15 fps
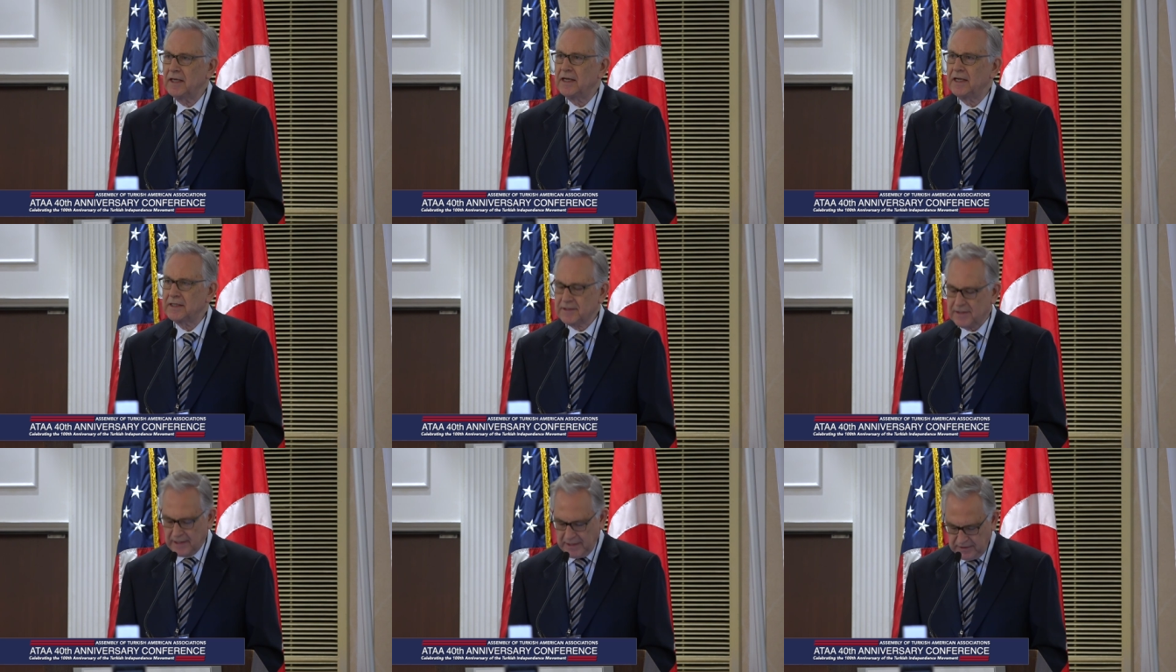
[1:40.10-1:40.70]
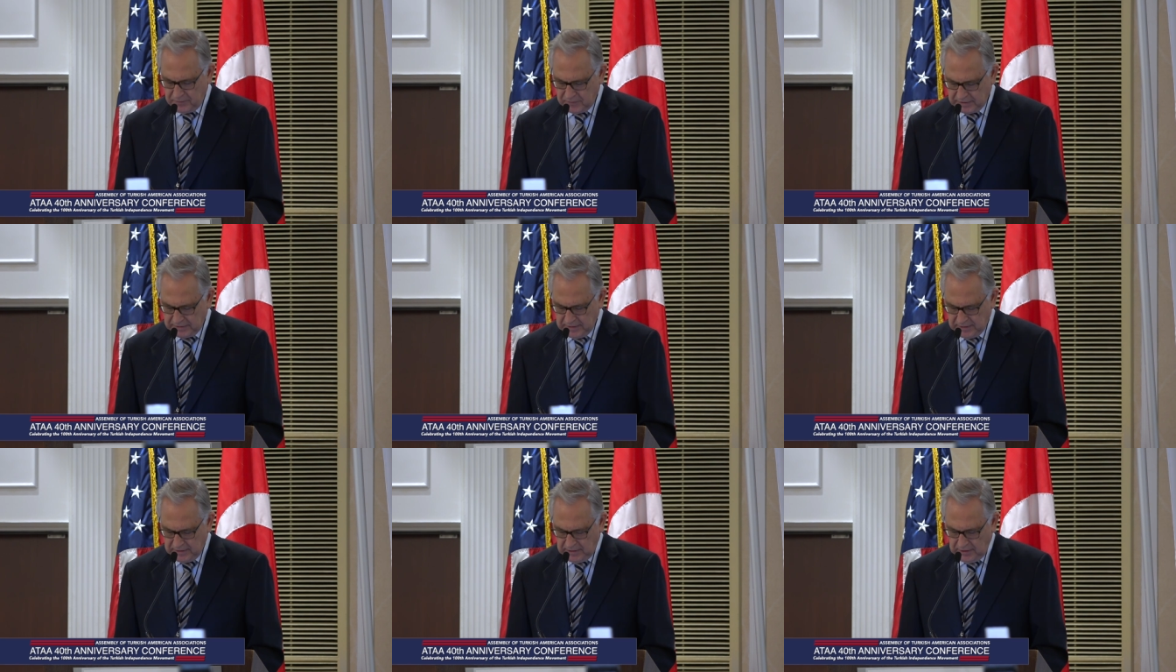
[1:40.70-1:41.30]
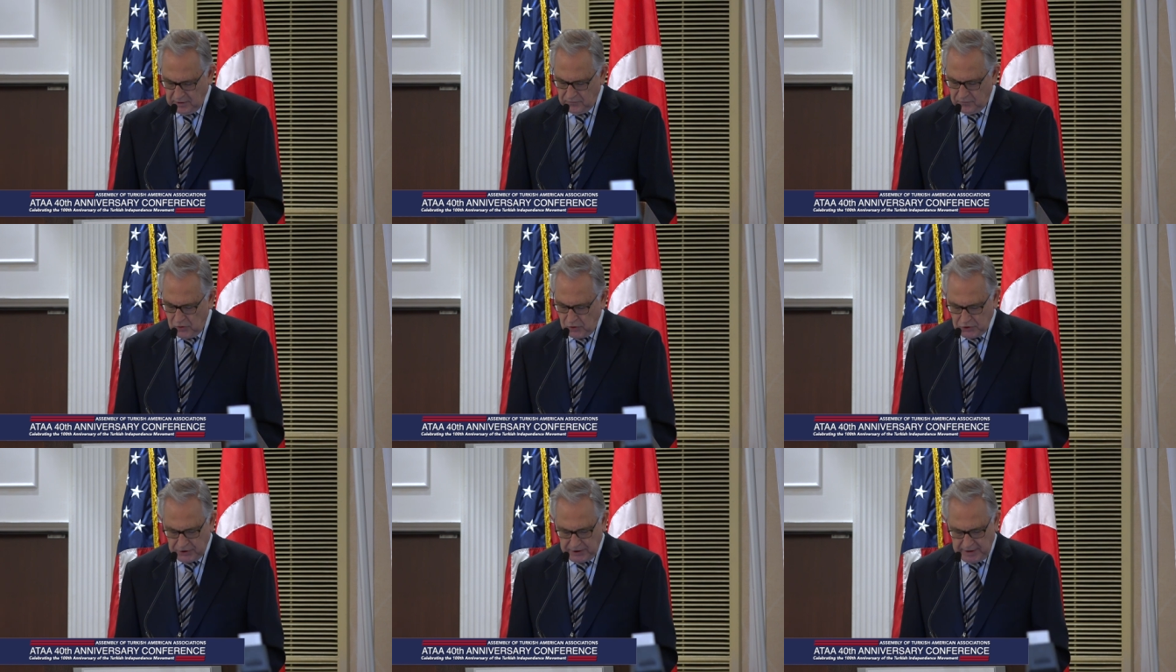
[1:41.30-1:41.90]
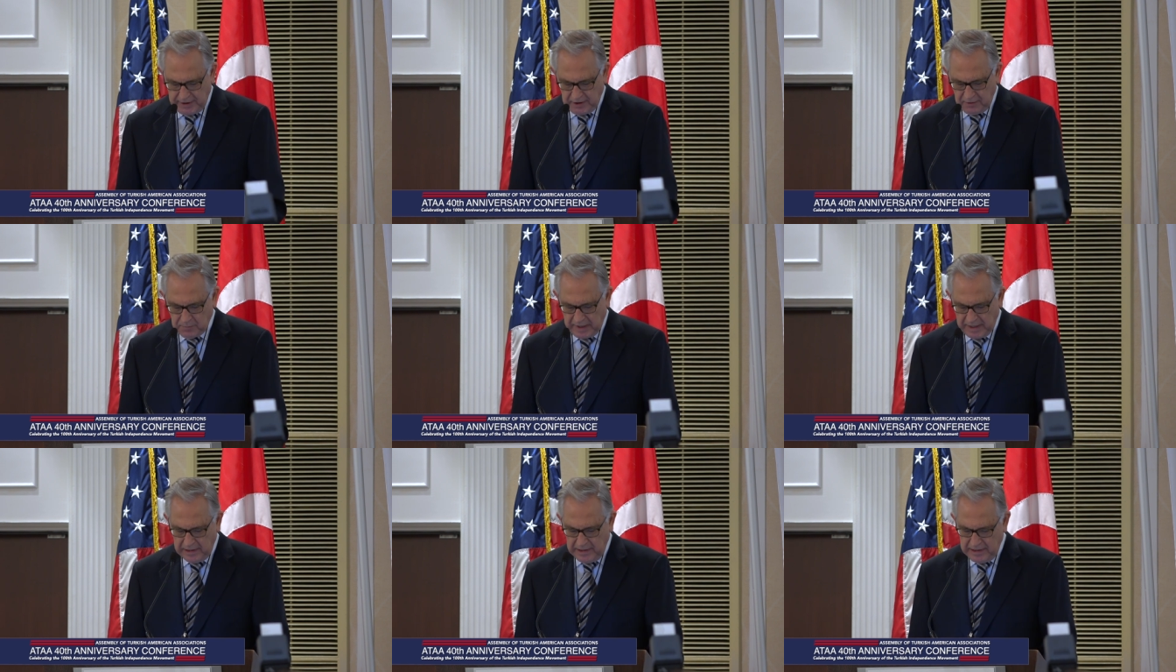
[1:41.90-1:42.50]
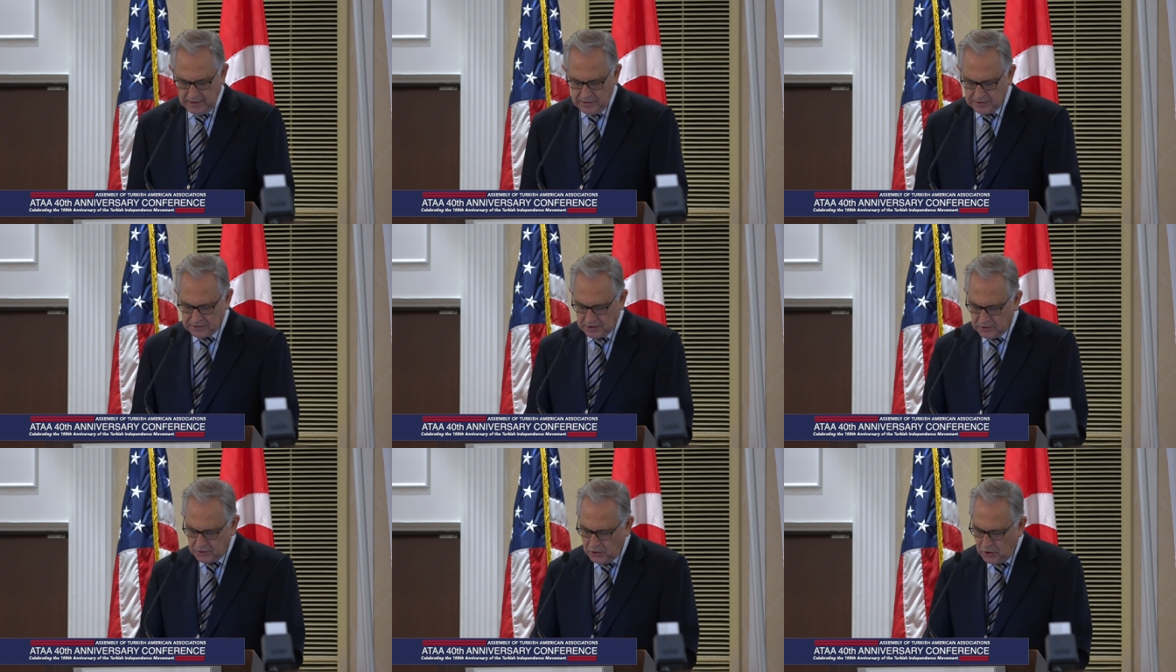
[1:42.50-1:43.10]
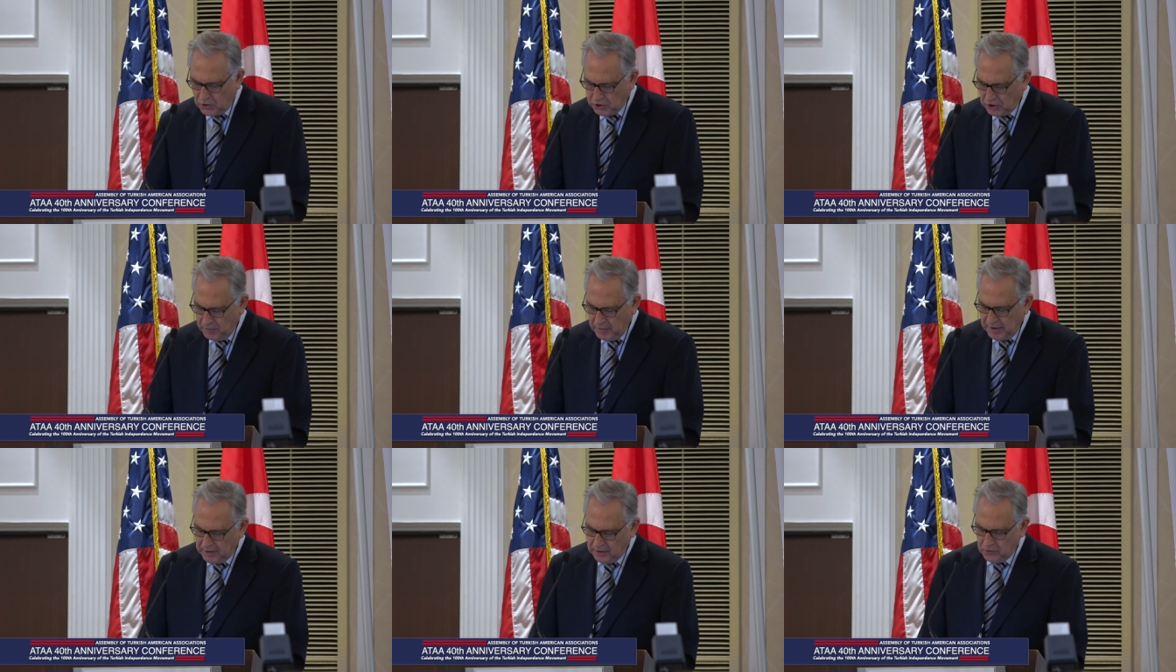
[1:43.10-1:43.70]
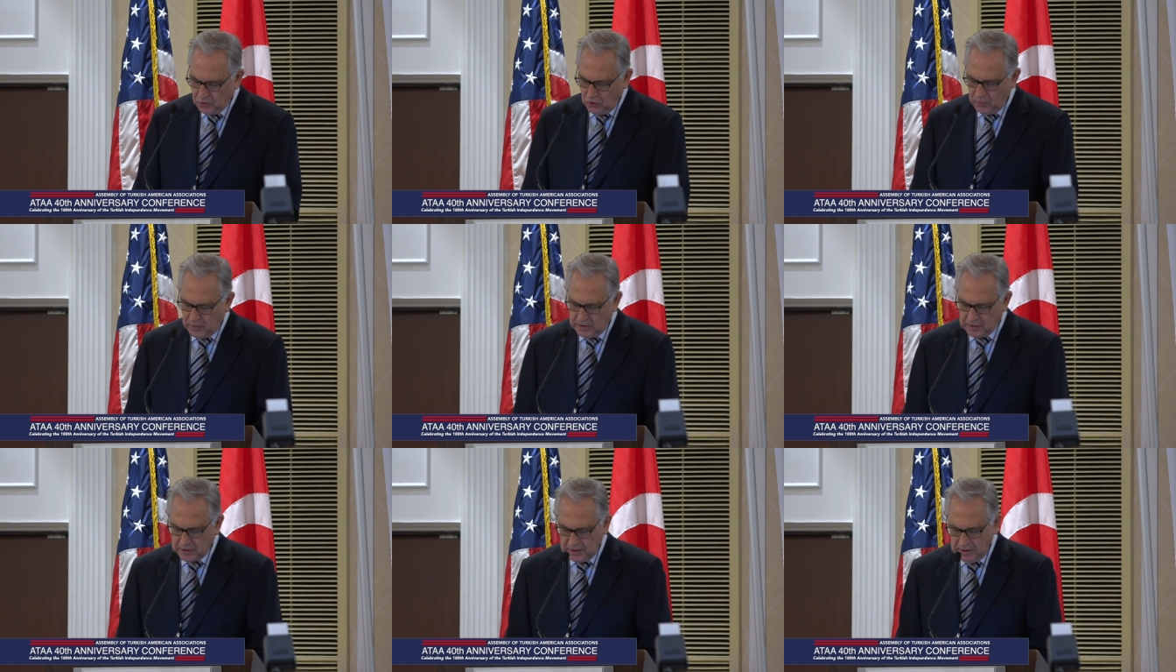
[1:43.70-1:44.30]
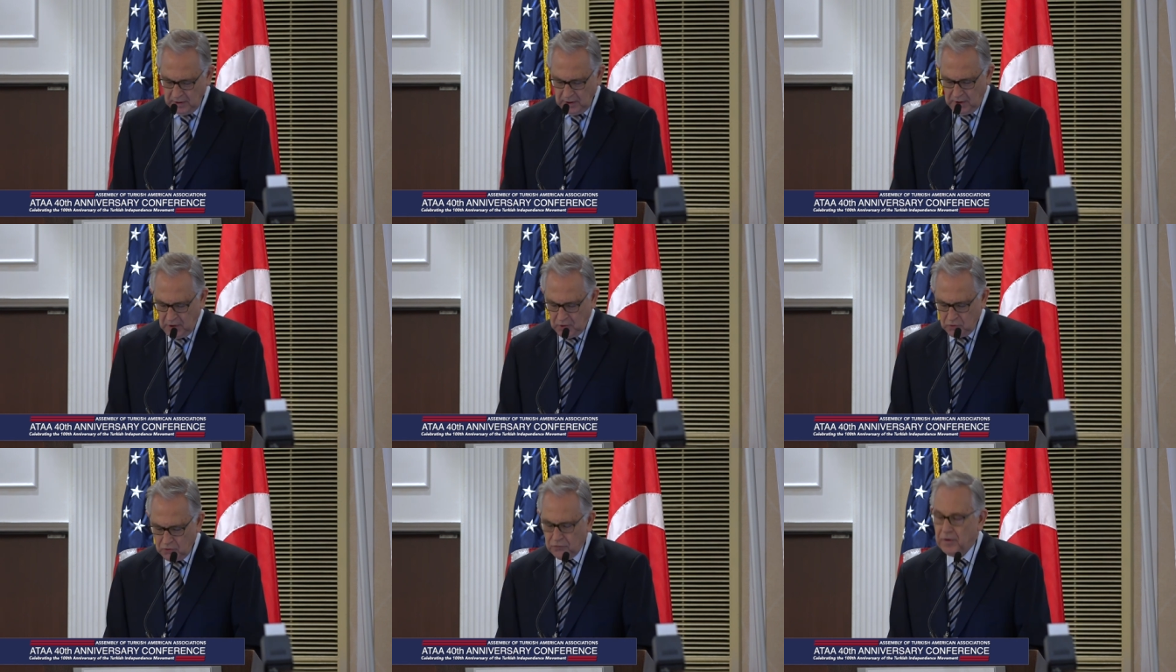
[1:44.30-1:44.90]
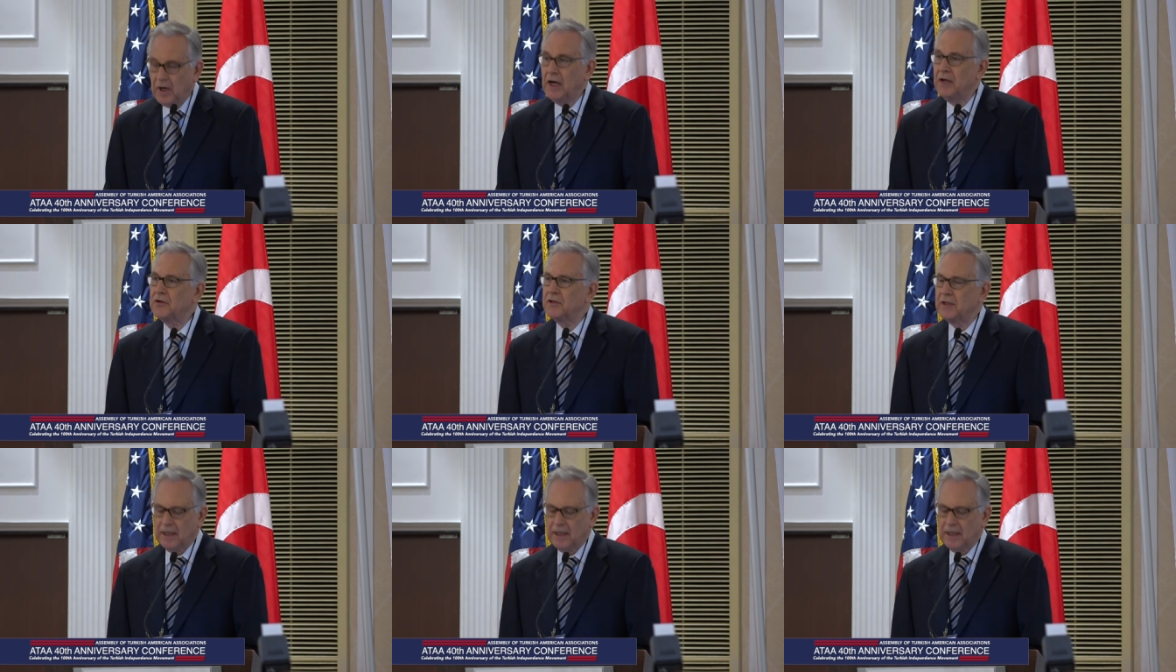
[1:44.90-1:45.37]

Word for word: and excitement were shared by leaders in the Turkish-American community who founded